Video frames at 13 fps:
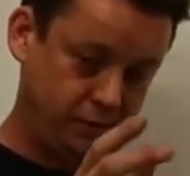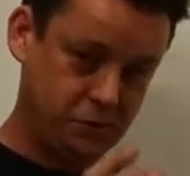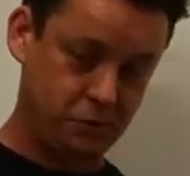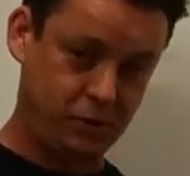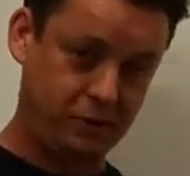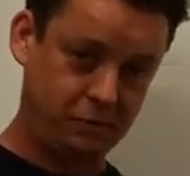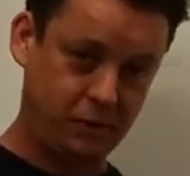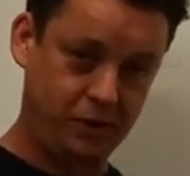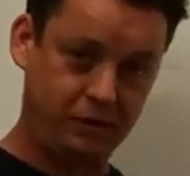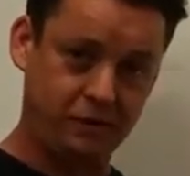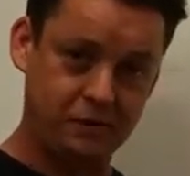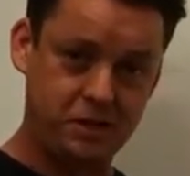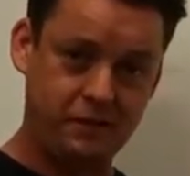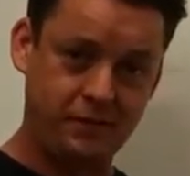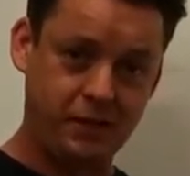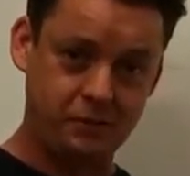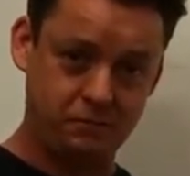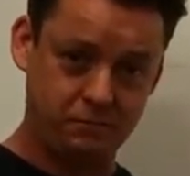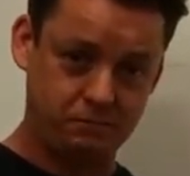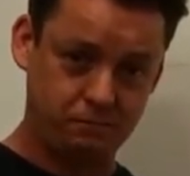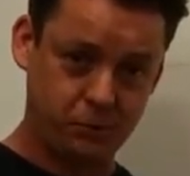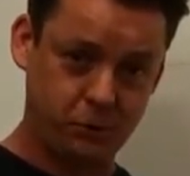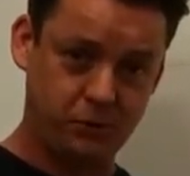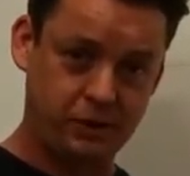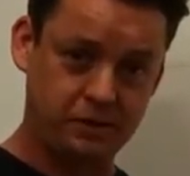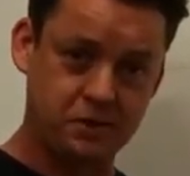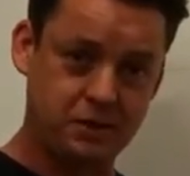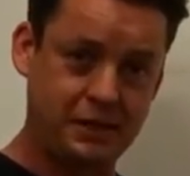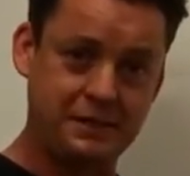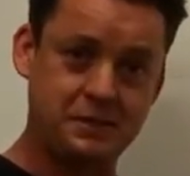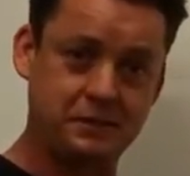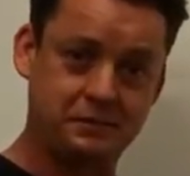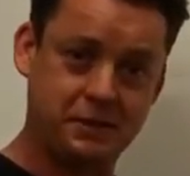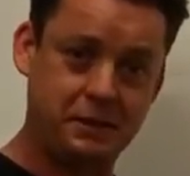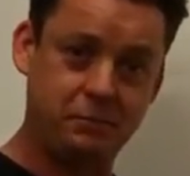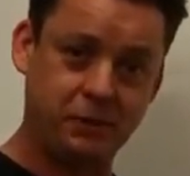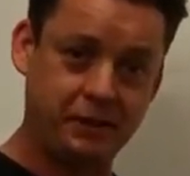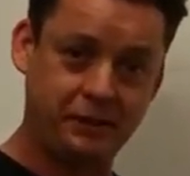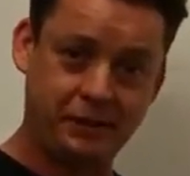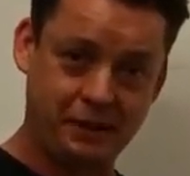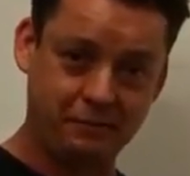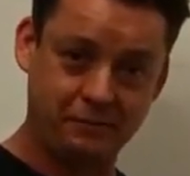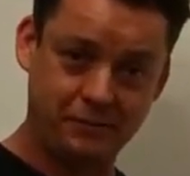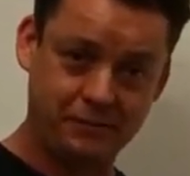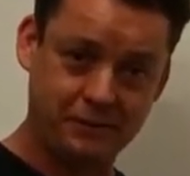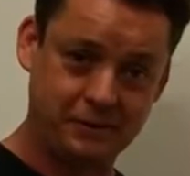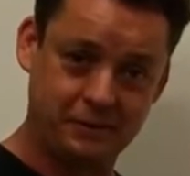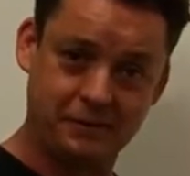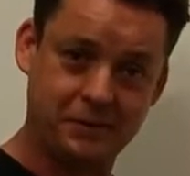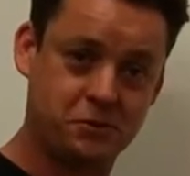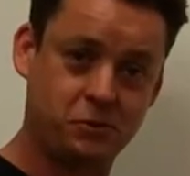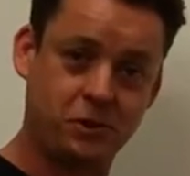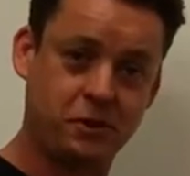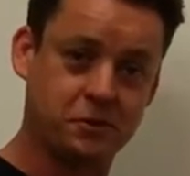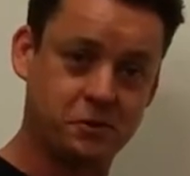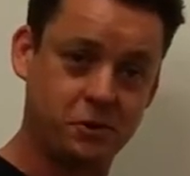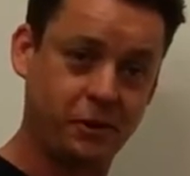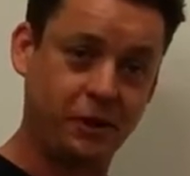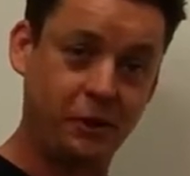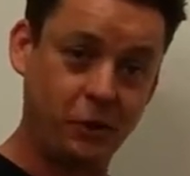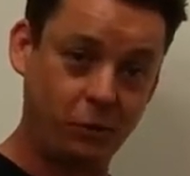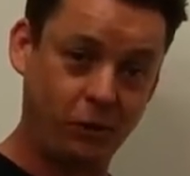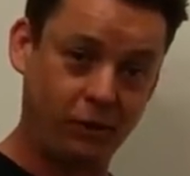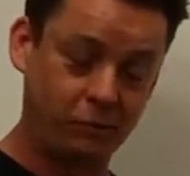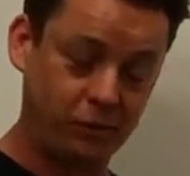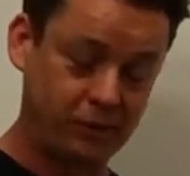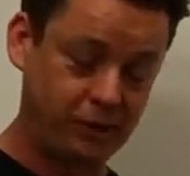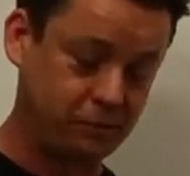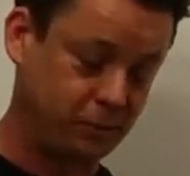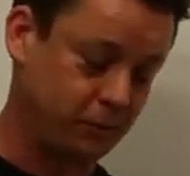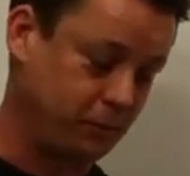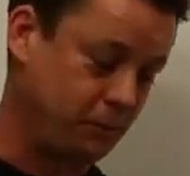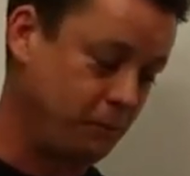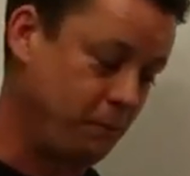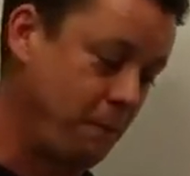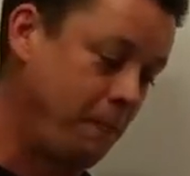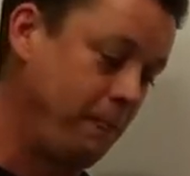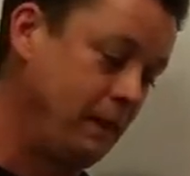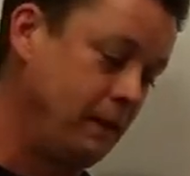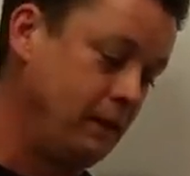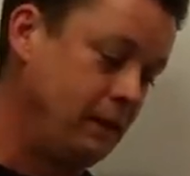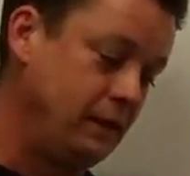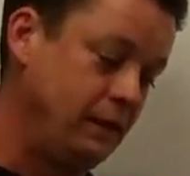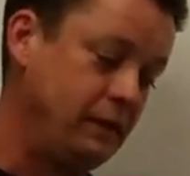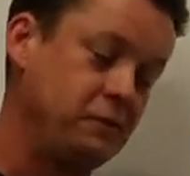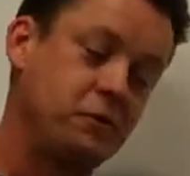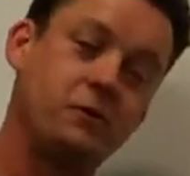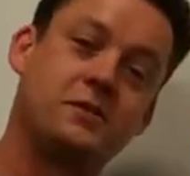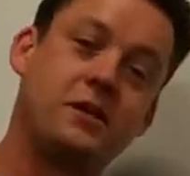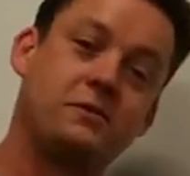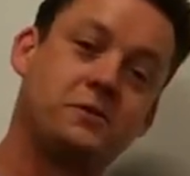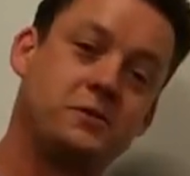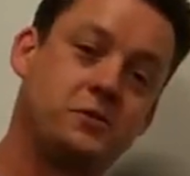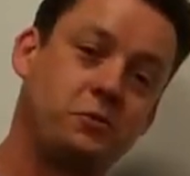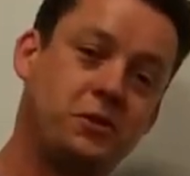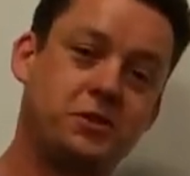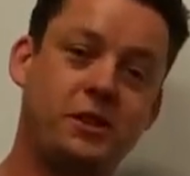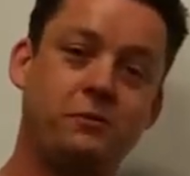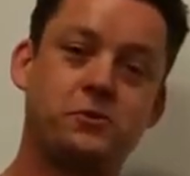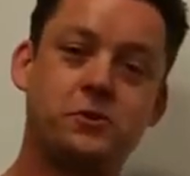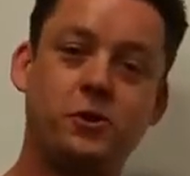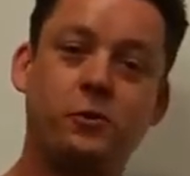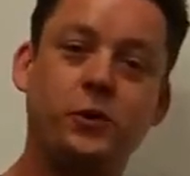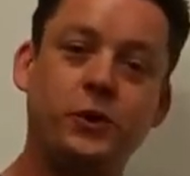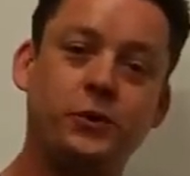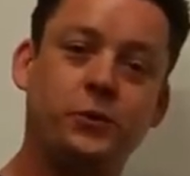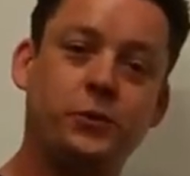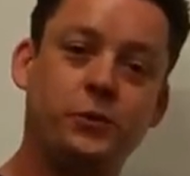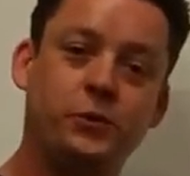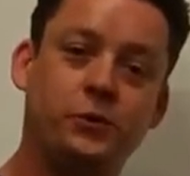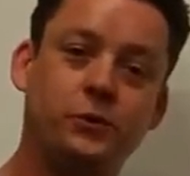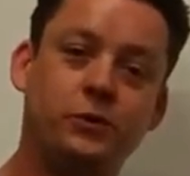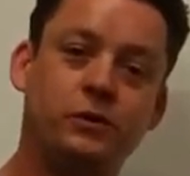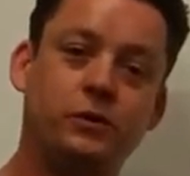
strut right onto the CV boot and slice it deeply in half. This truck is going nowhere with that boot. And it turns out, since the Ridgeline was so new,